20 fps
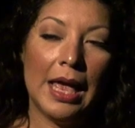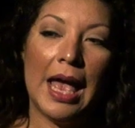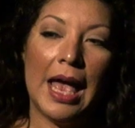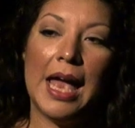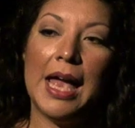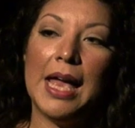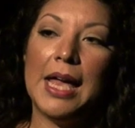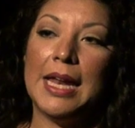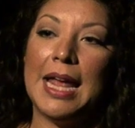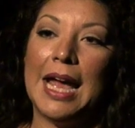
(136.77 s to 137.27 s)

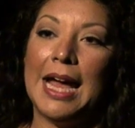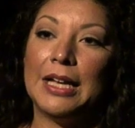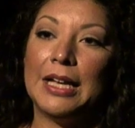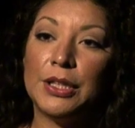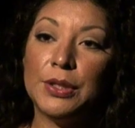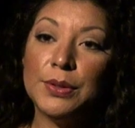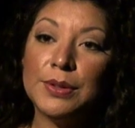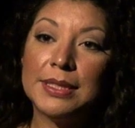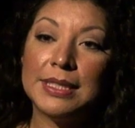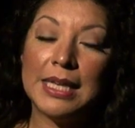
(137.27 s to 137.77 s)
and at
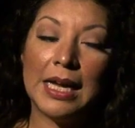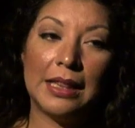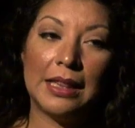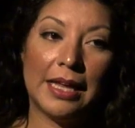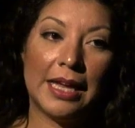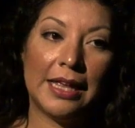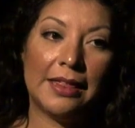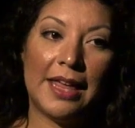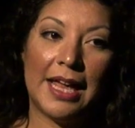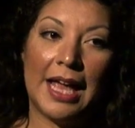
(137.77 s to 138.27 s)

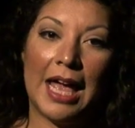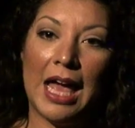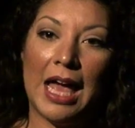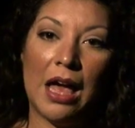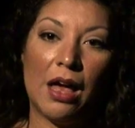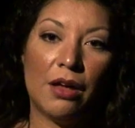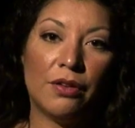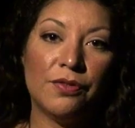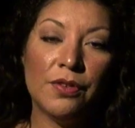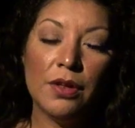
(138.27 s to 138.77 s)
UCLA they
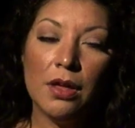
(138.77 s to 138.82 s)
have